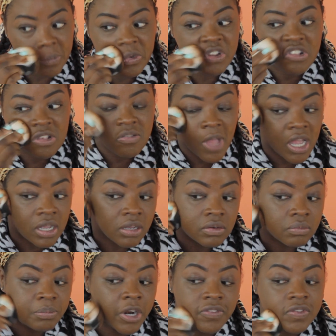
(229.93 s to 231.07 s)
This is my
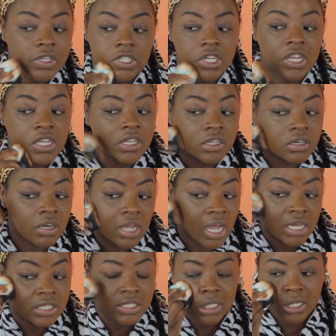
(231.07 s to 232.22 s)
perfect shade,
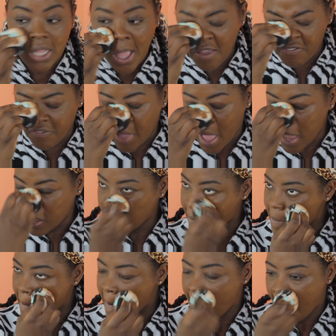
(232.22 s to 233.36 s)
honestly. I've gotten
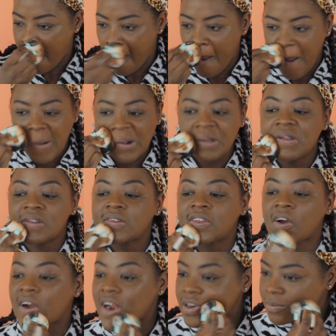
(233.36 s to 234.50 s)

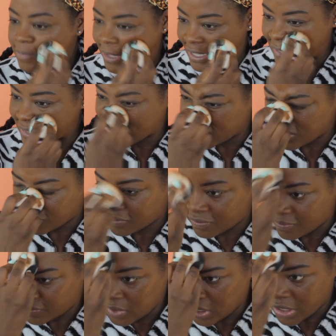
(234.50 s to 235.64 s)
dark because of,
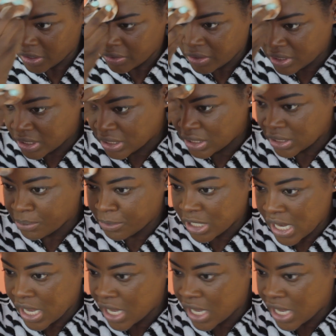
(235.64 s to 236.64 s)
it's summertime